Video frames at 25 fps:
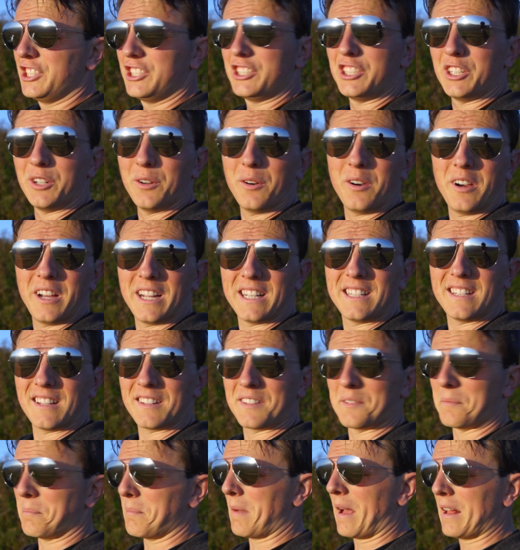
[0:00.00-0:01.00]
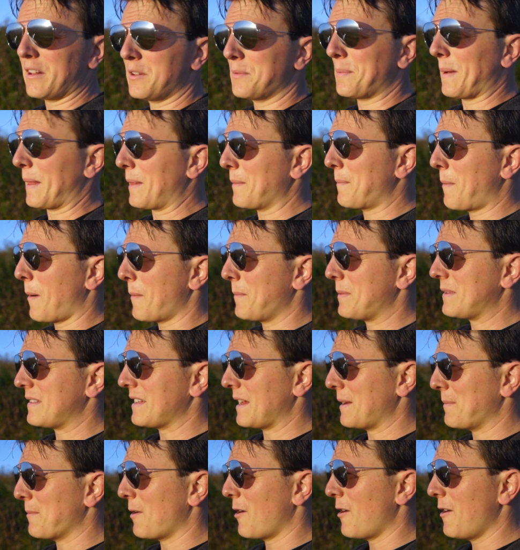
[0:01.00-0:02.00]
Do you know what? It doesn't matter about the poppies
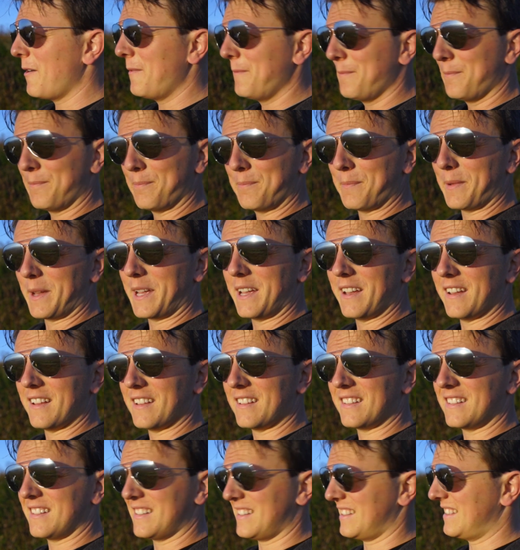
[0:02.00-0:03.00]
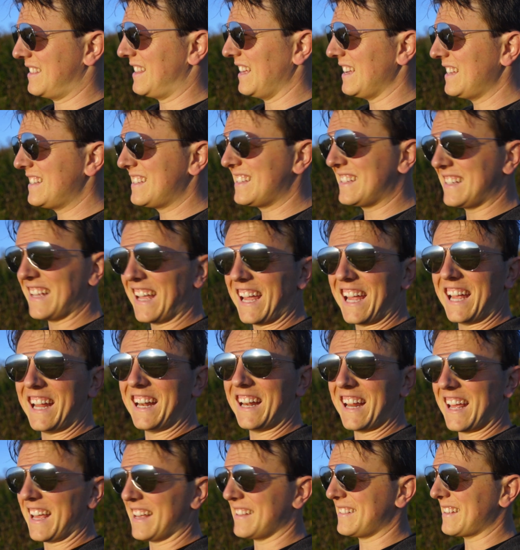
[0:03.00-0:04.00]
anymore because this
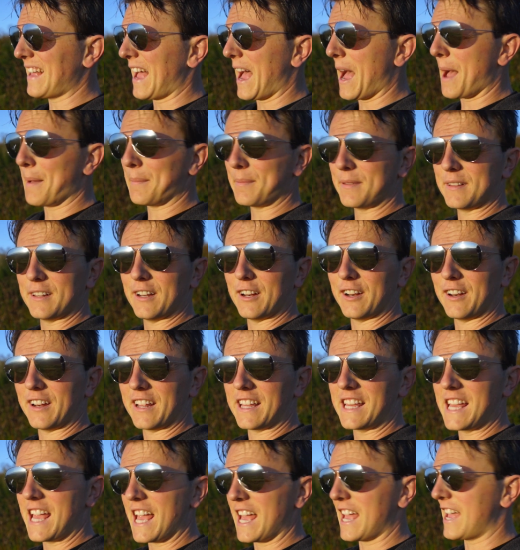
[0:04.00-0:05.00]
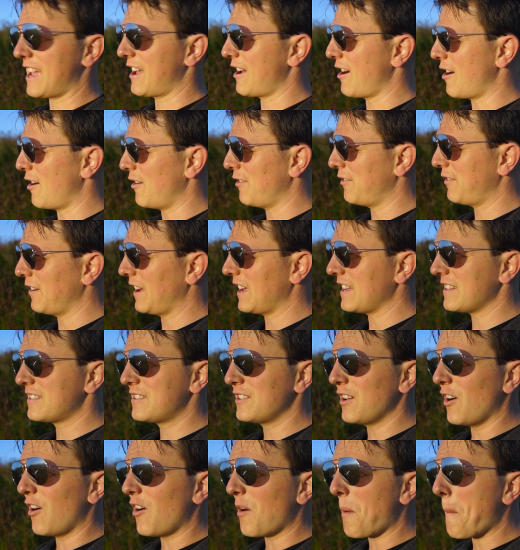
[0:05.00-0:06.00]
scene is absolutely kicking off. It's
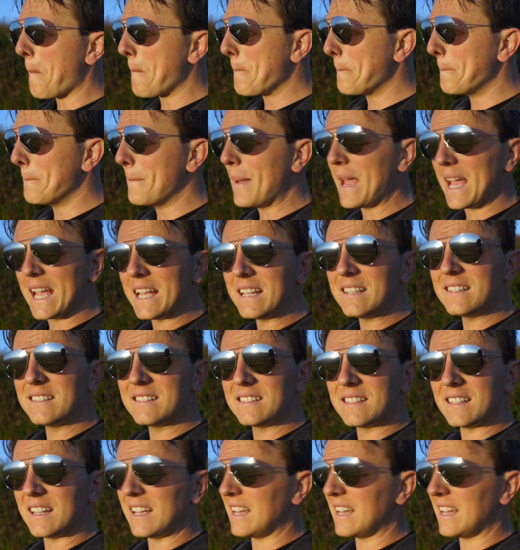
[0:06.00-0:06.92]
not mist,